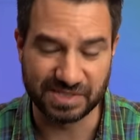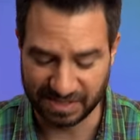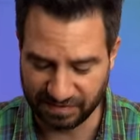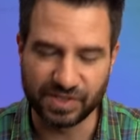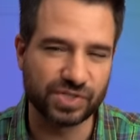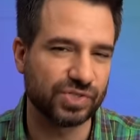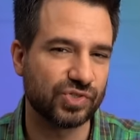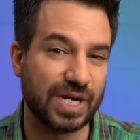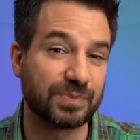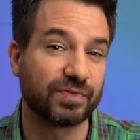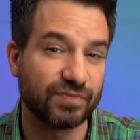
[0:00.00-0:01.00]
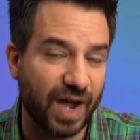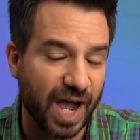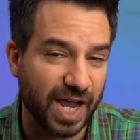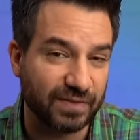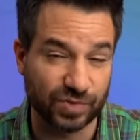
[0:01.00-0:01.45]
Ephesians chapter
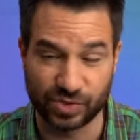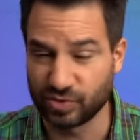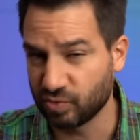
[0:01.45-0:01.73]
5, verses